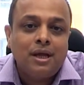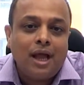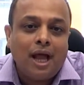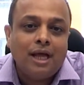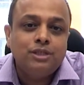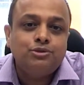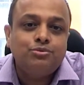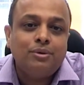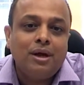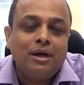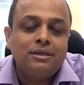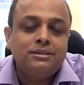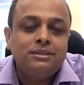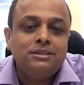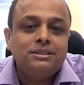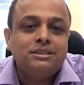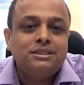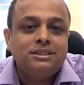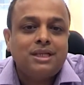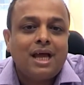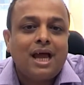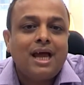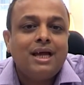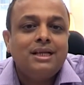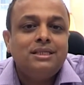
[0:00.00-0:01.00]
as we
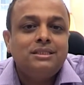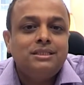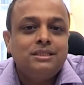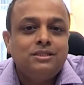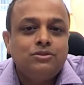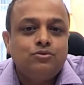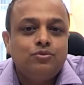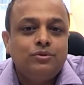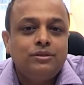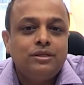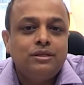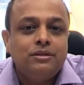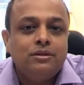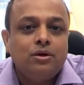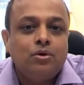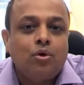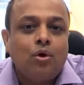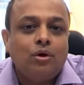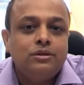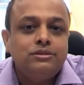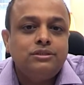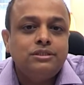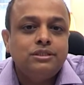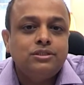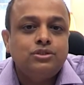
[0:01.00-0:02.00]
understand it within the
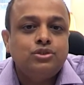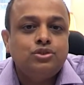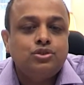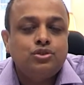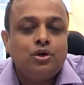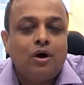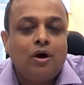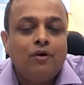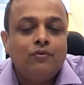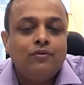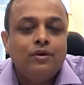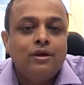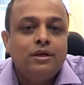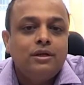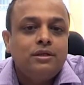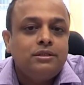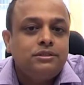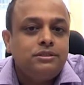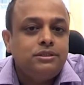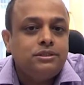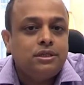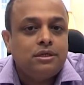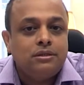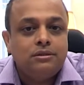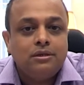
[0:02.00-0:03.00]
context of
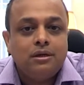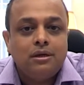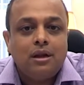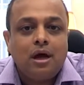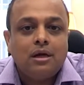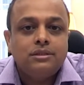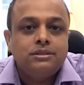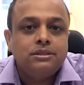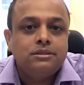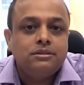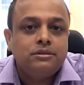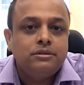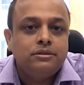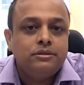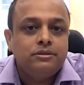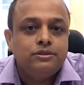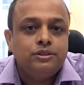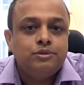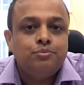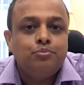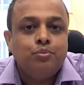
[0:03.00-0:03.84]
journal articles,